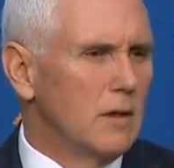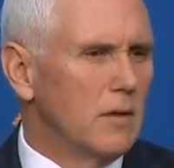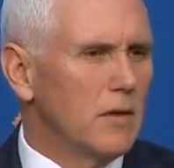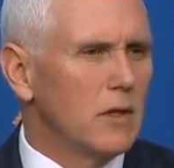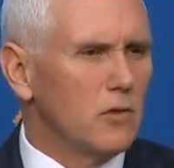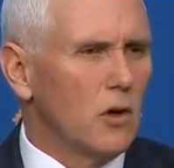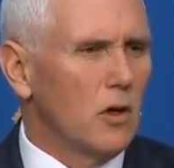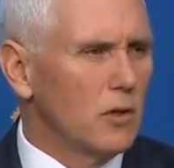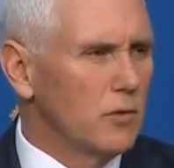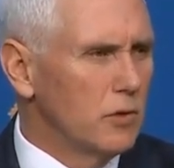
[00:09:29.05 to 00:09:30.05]
and thanks to
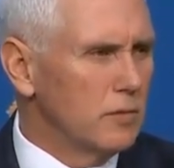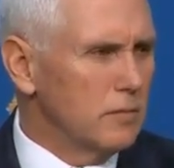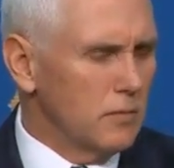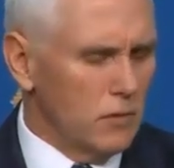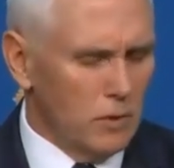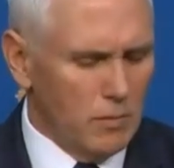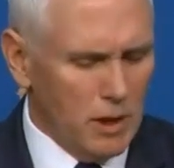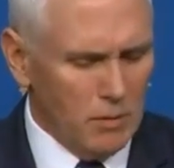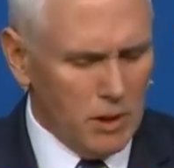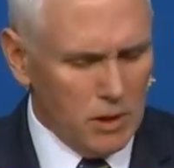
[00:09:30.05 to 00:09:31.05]
all of you for the
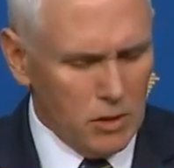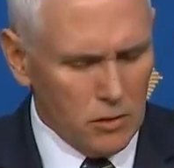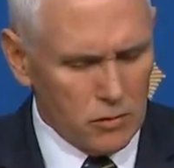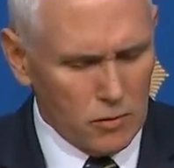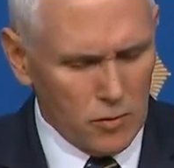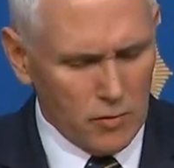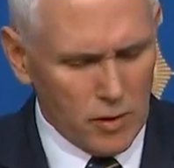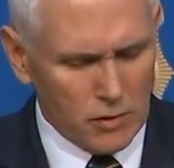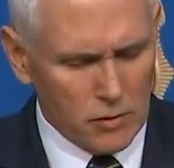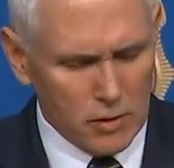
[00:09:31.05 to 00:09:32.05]
many, many years that you've
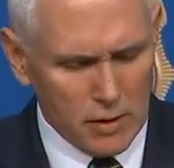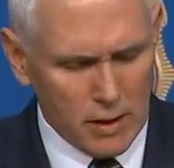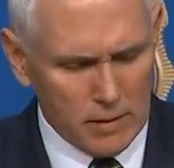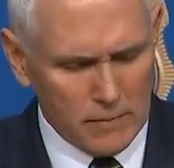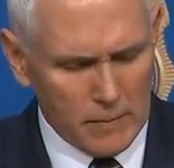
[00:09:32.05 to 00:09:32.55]
invested in that.